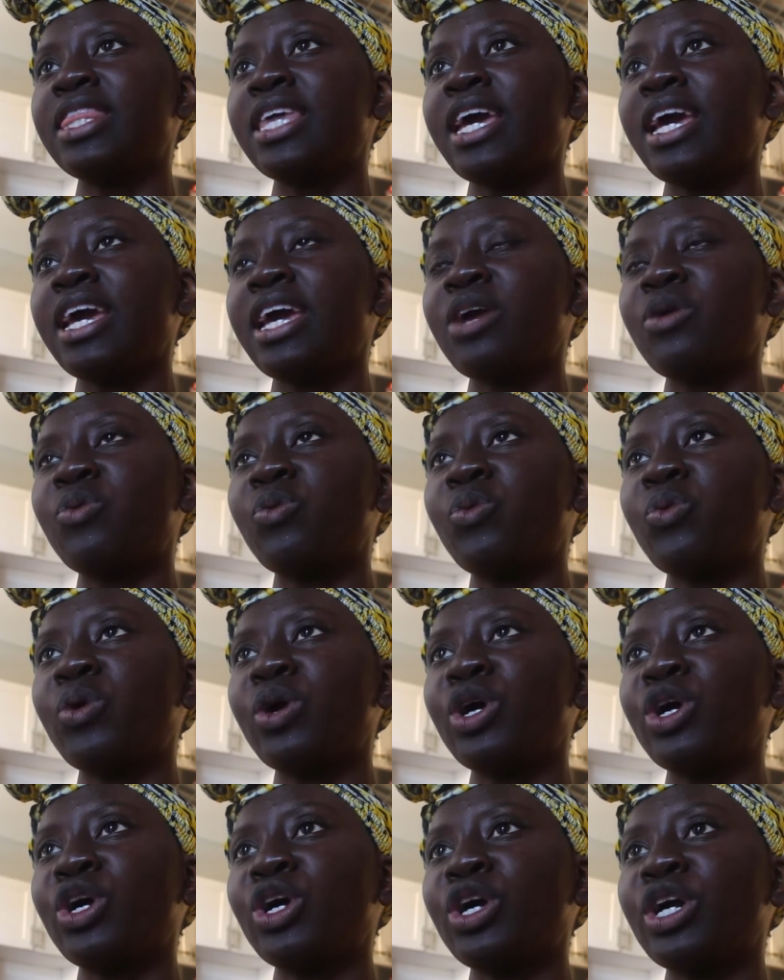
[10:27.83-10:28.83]
they
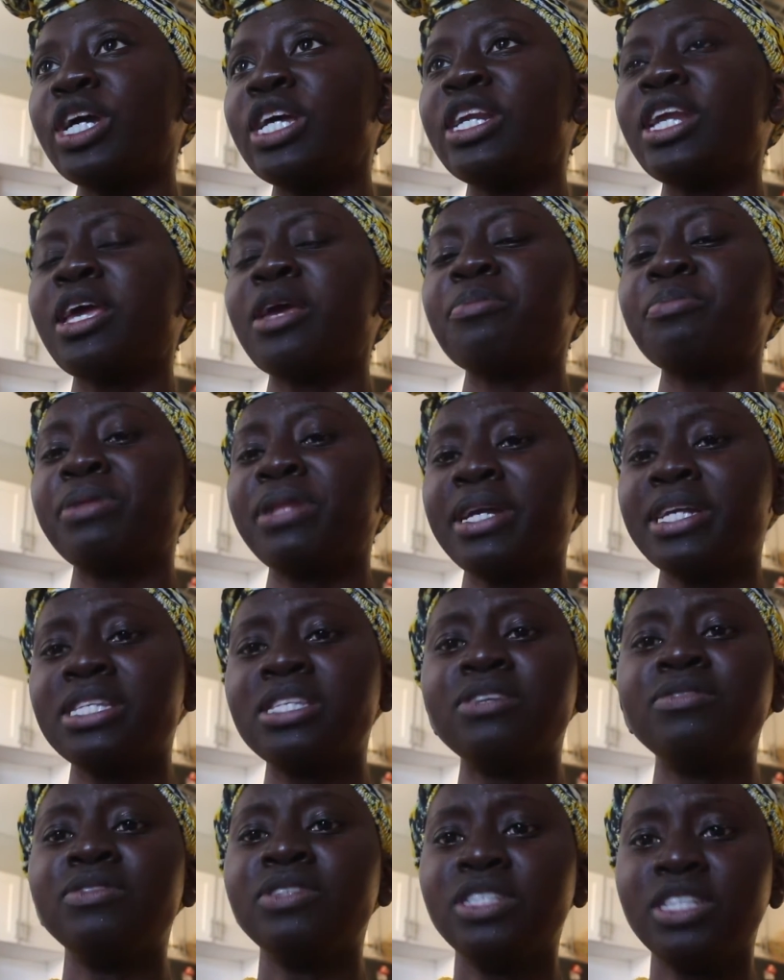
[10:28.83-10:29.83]
were in a
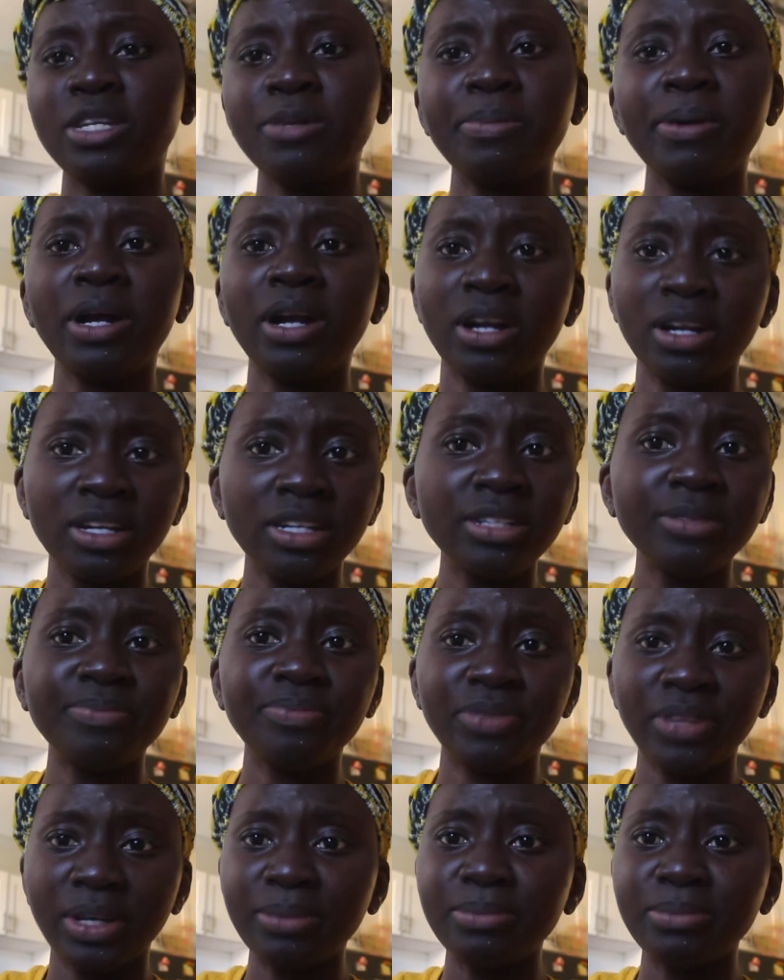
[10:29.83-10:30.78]
place of deep hurt